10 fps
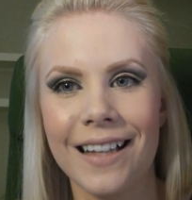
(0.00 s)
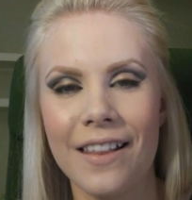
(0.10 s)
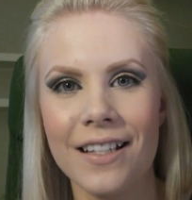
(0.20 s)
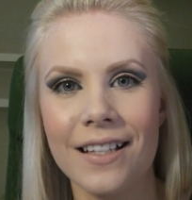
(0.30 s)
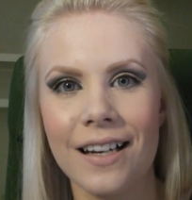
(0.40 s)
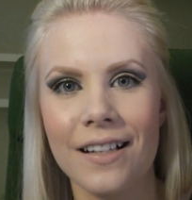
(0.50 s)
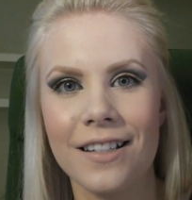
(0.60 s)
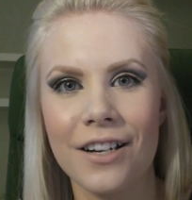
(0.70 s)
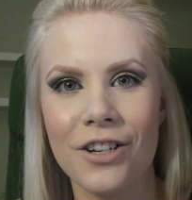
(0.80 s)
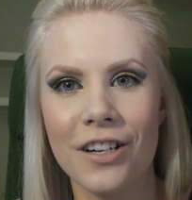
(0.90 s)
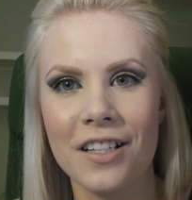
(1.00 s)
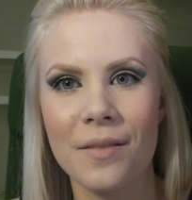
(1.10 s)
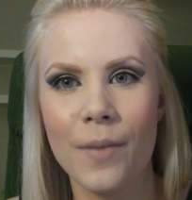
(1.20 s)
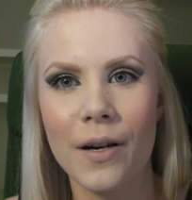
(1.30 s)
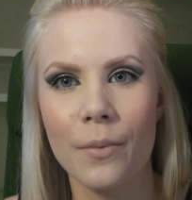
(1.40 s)
This is like such an
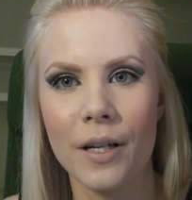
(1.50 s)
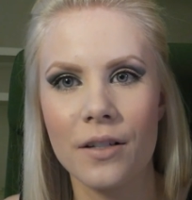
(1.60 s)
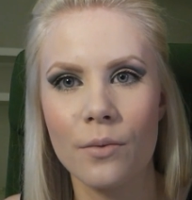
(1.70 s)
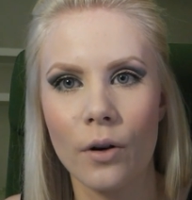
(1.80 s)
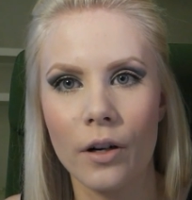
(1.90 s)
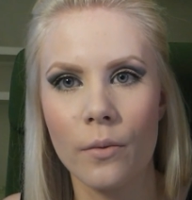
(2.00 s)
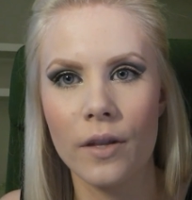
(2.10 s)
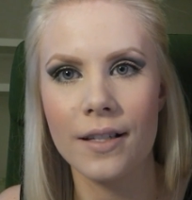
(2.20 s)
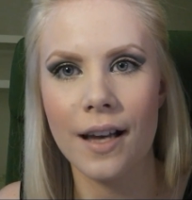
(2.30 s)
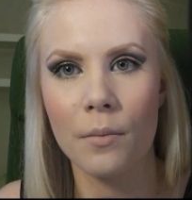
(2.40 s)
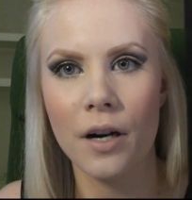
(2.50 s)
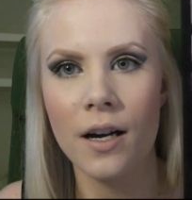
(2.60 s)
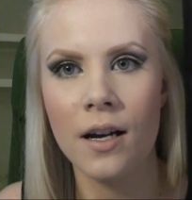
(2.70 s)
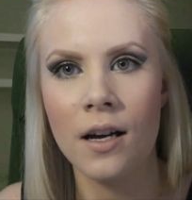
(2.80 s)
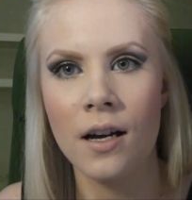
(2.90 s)
experiment working with this camera.